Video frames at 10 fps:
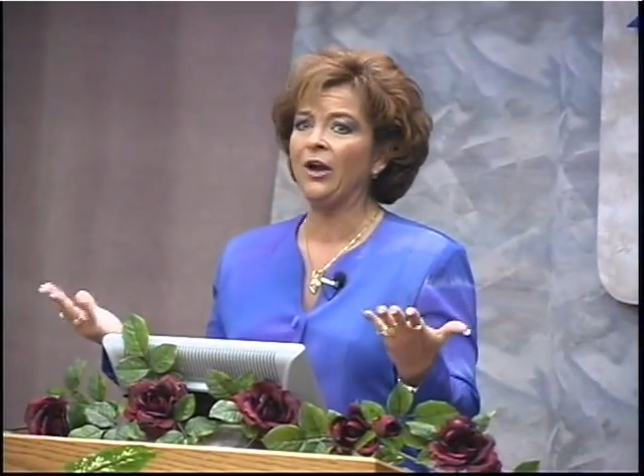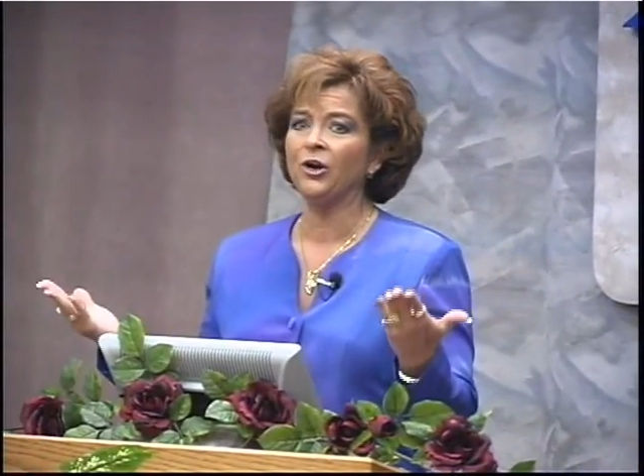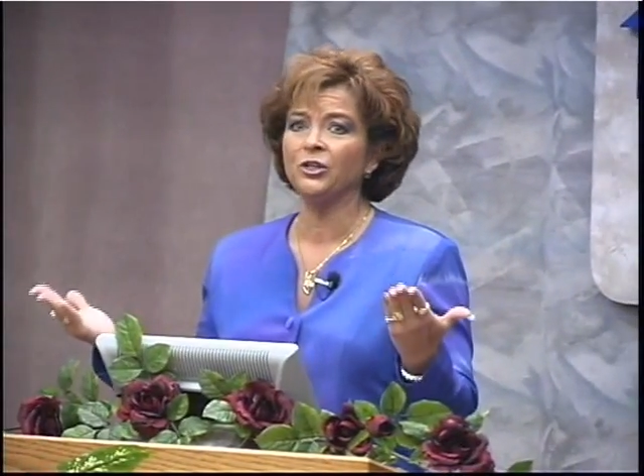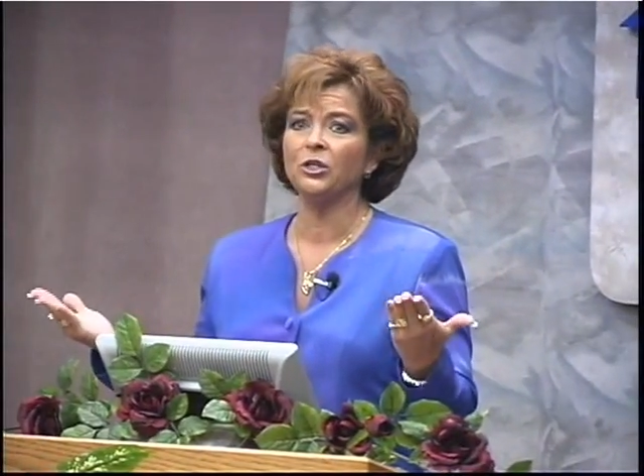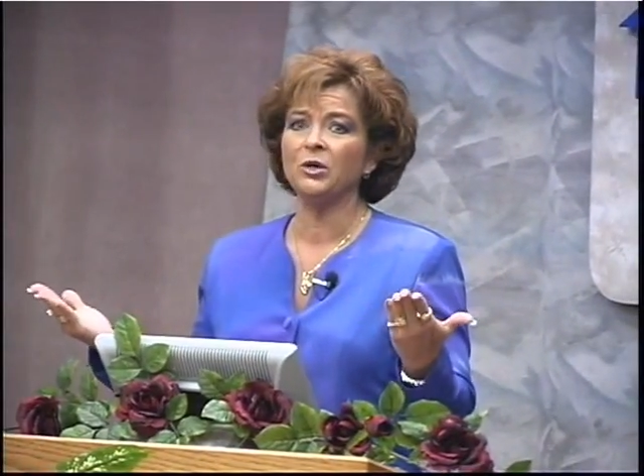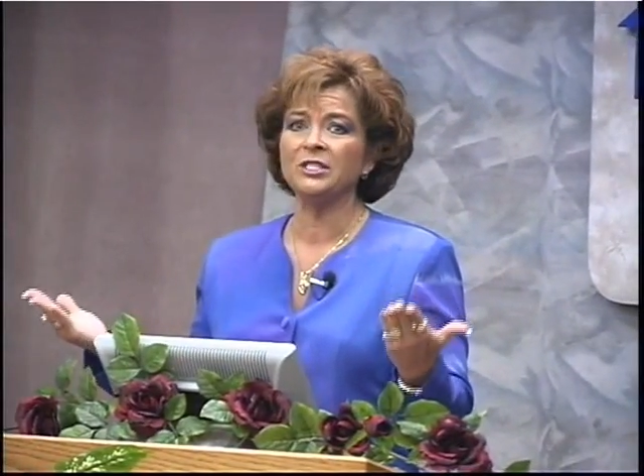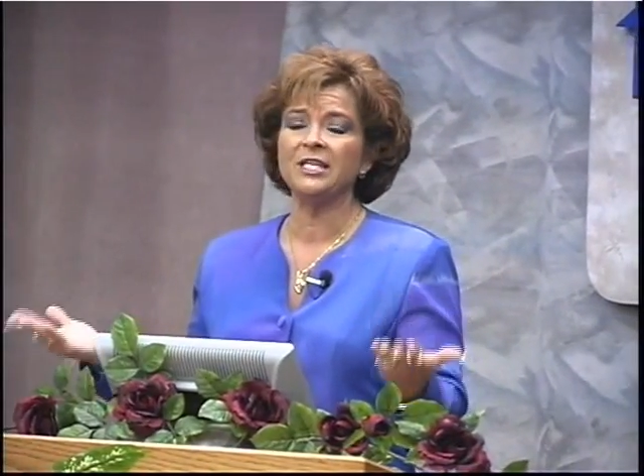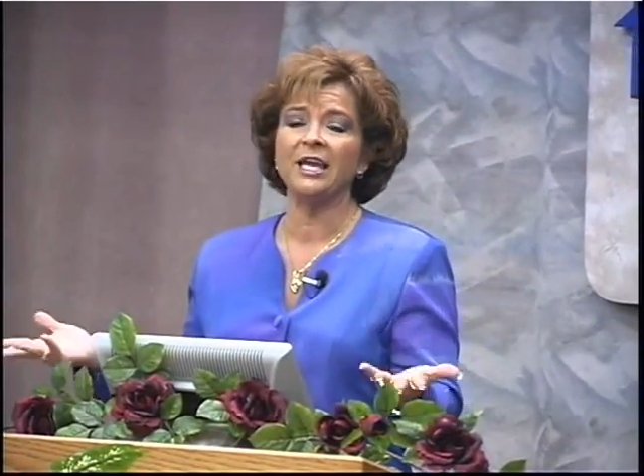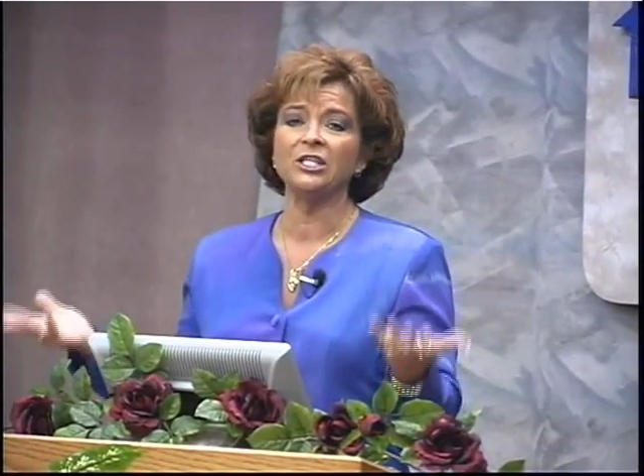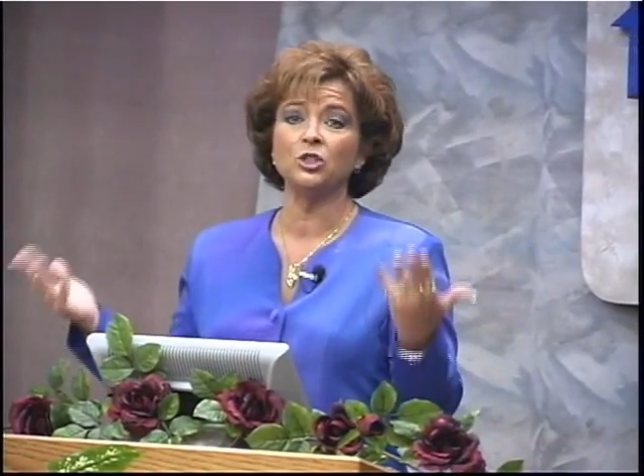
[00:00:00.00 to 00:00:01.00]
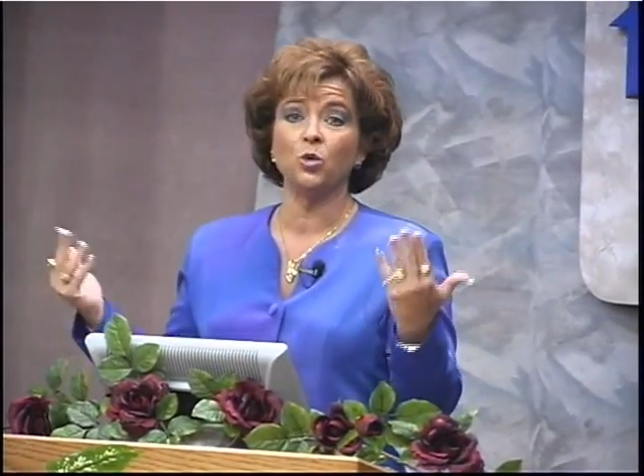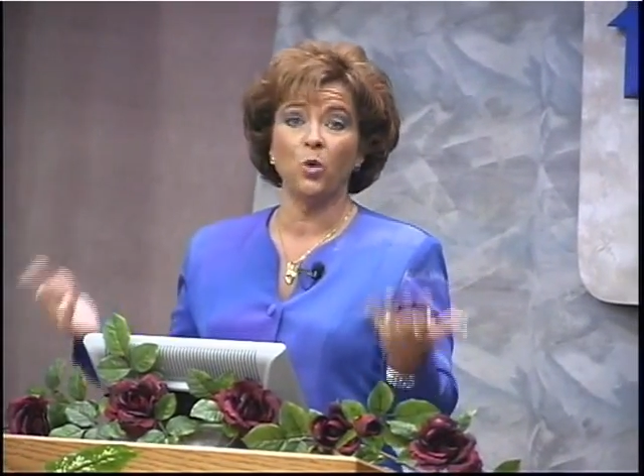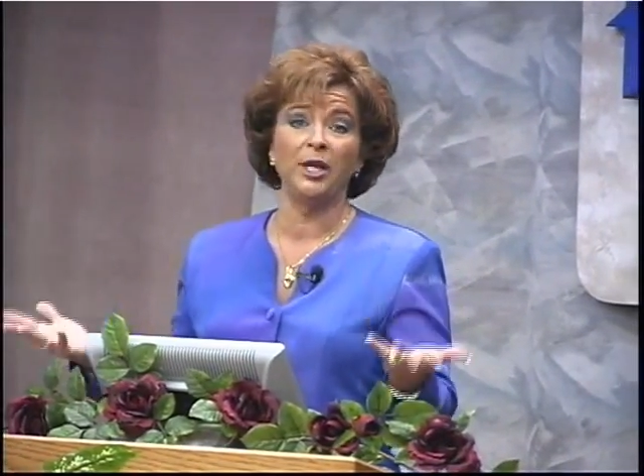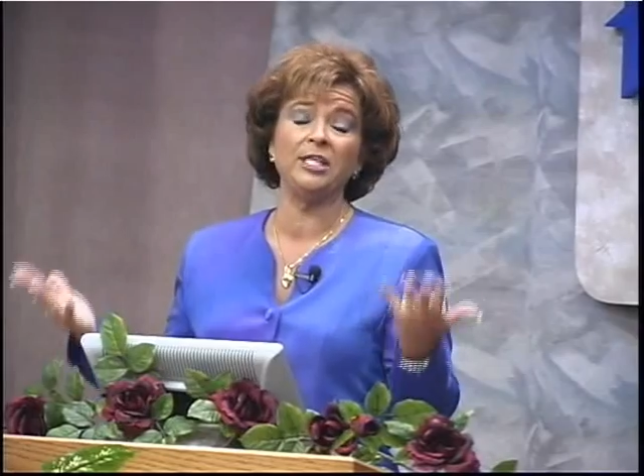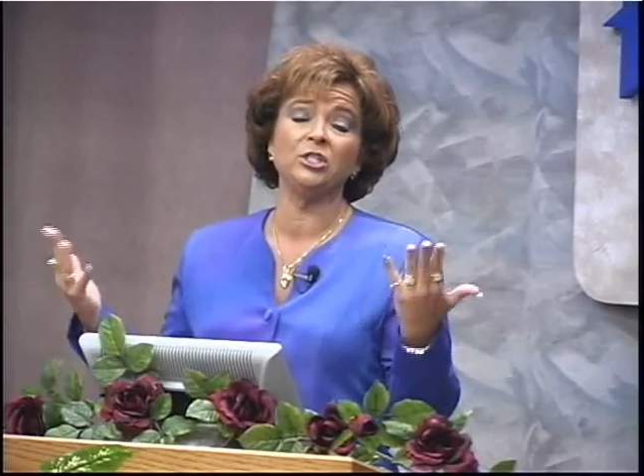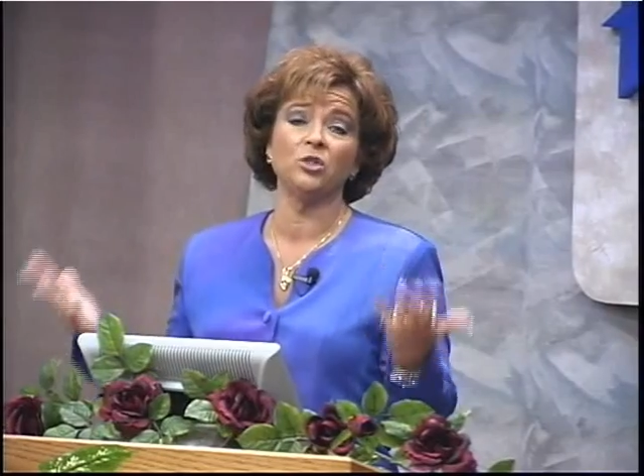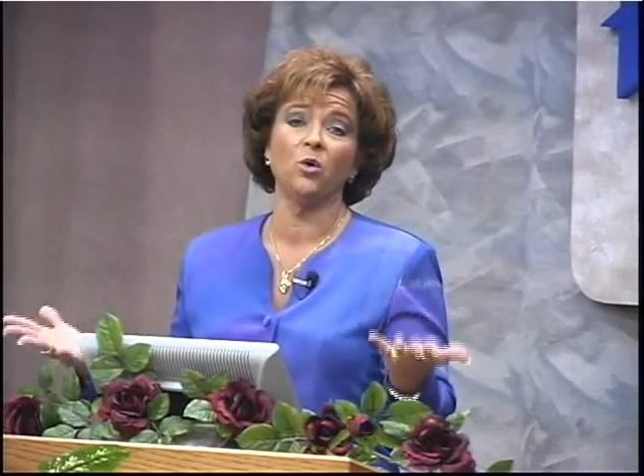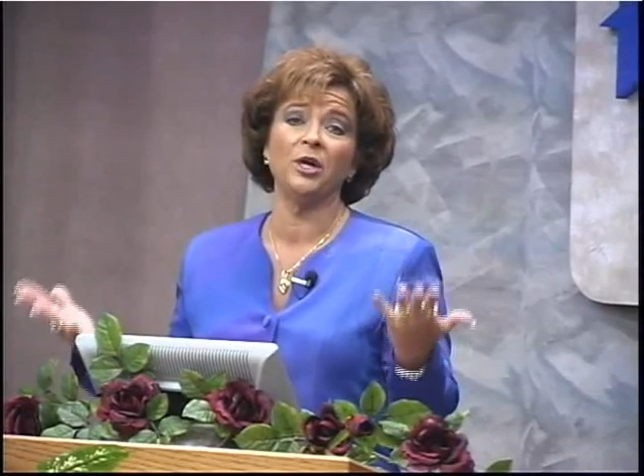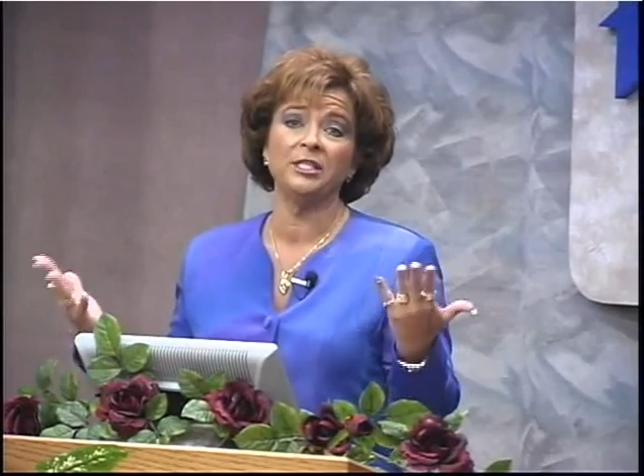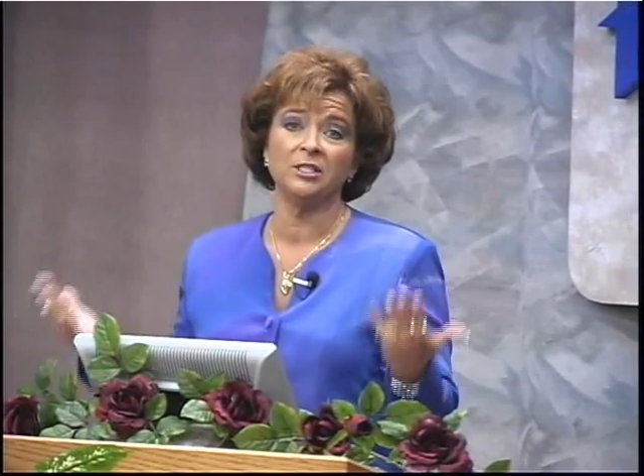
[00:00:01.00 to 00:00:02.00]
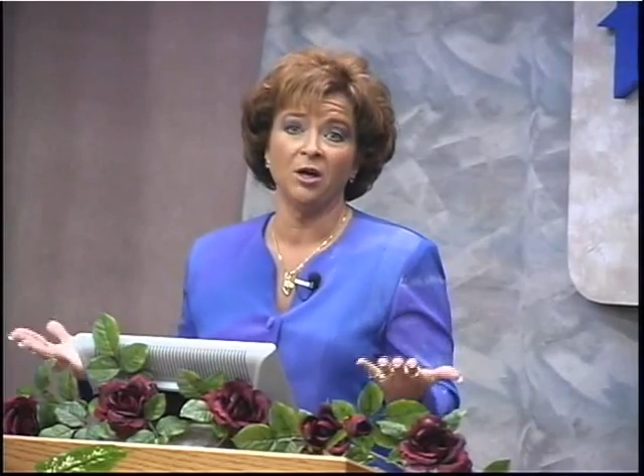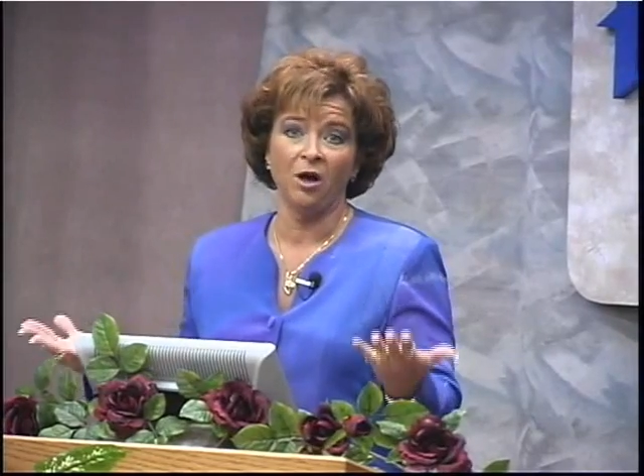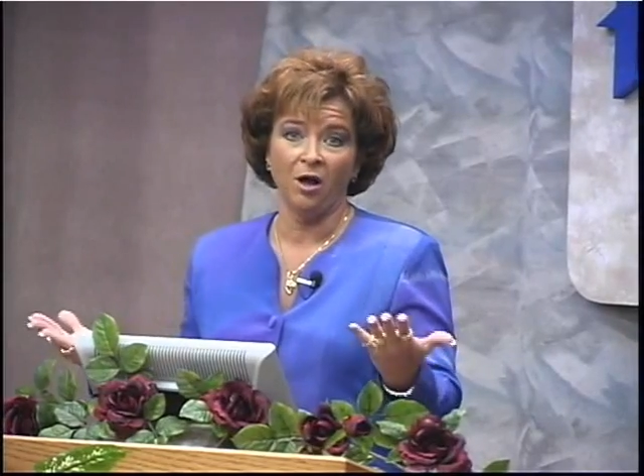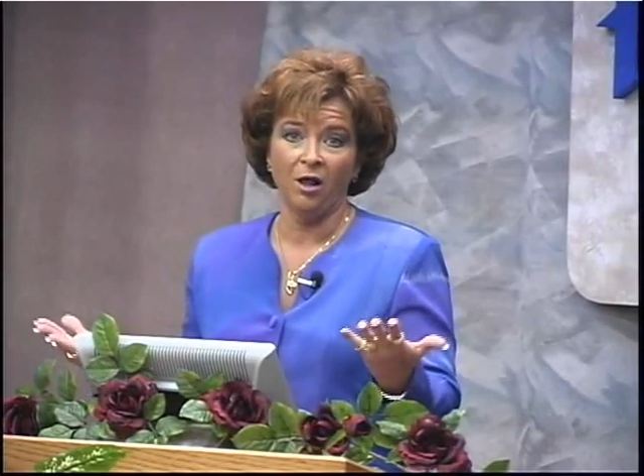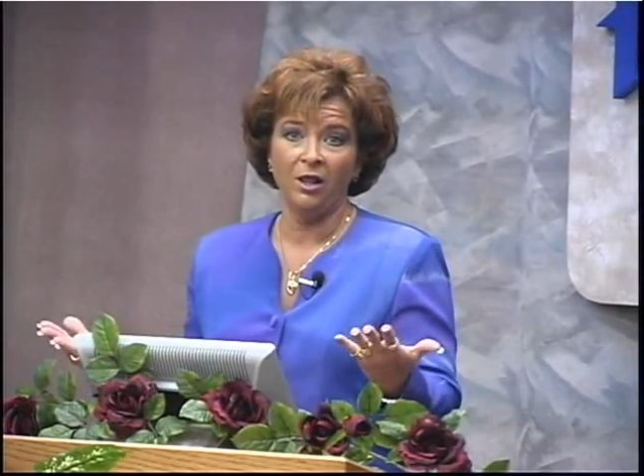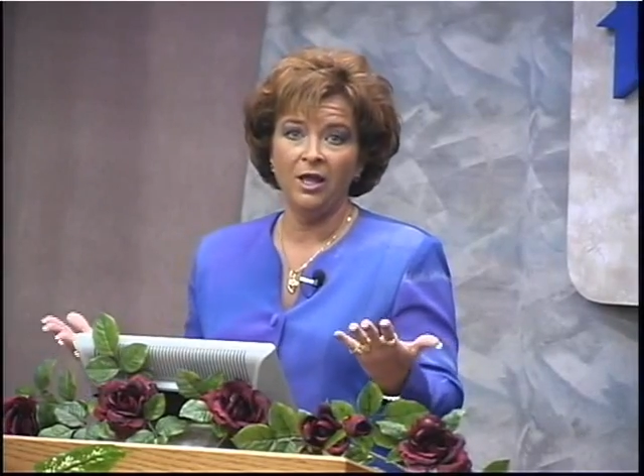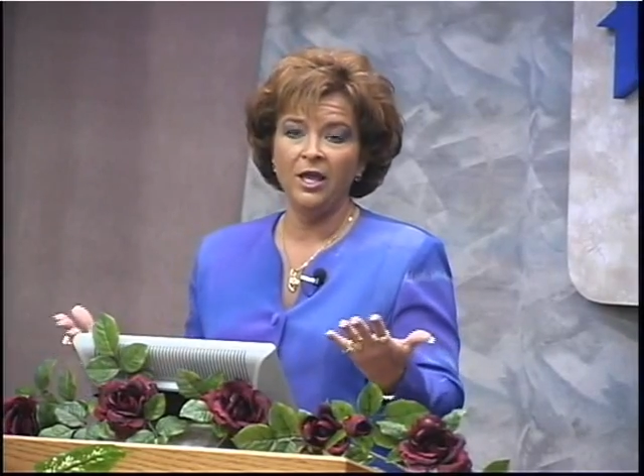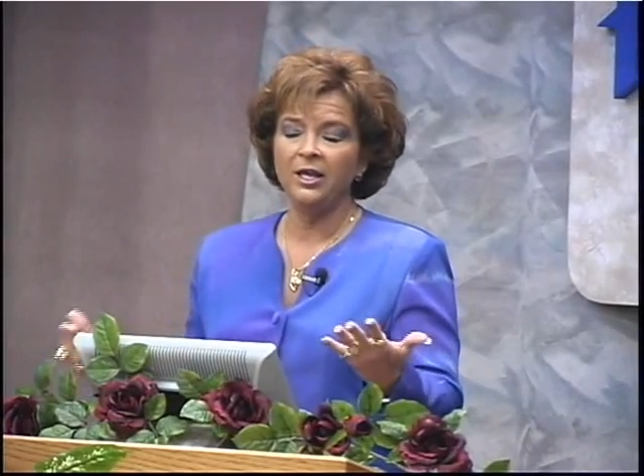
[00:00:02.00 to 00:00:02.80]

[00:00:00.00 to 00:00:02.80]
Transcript: I heard the Lord say it's 20 stories tall.